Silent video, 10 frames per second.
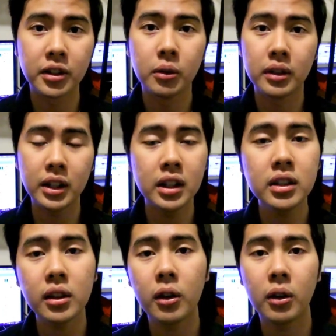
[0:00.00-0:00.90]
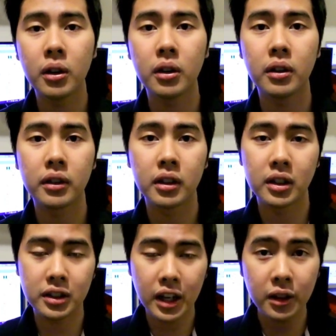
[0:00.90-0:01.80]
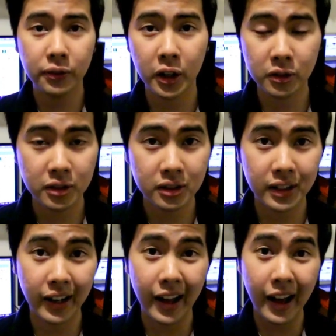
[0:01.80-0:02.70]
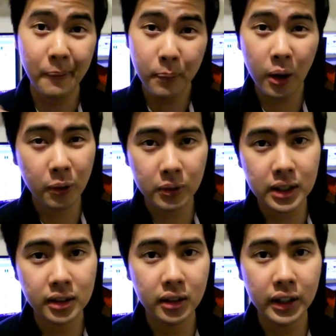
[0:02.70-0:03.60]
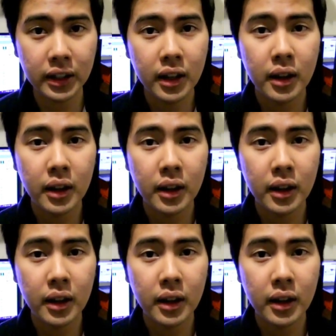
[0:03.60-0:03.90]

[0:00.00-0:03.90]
So these are the designer fragrances that I bought recently.